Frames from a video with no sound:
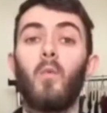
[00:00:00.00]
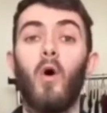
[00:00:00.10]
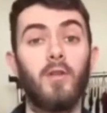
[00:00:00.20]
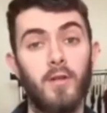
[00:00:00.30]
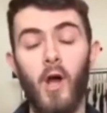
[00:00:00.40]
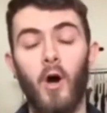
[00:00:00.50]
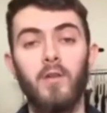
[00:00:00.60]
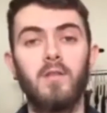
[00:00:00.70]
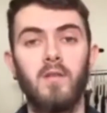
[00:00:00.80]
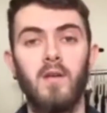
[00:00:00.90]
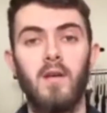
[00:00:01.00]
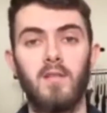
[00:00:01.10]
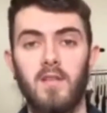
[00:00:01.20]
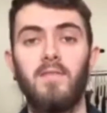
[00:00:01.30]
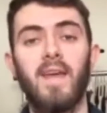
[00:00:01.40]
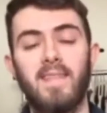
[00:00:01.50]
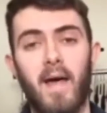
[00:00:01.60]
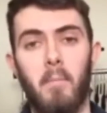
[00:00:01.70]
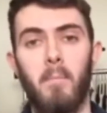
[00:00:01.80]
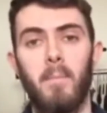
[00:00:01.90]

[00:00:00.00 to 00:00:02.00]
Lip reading: what not to feed them.